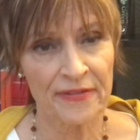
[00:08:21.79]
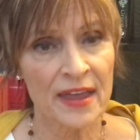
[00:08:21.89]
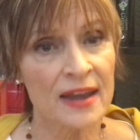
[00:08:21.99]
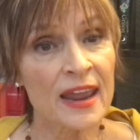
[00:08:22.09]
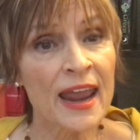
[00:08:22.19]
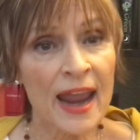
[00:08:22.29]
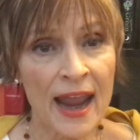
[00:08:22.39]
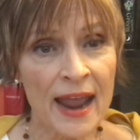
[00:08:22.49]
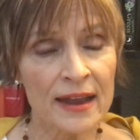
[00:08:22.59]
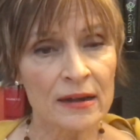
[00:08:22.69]
that
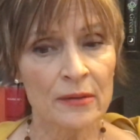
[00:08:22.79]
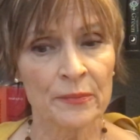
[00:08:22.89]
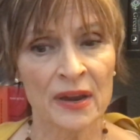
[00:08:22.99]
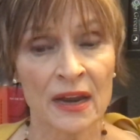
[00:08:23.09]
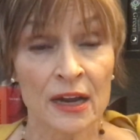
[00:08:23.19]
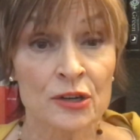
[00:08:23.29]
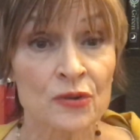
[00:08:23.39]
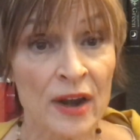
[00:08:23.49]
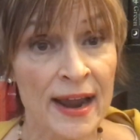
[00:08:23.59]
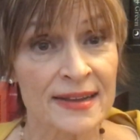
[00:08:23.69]
can be
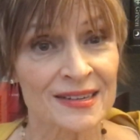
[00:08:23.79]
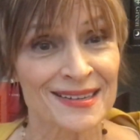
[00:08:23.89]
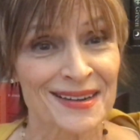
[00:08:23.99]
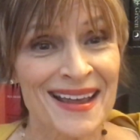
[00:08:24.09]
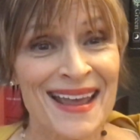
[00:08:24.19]
addressed,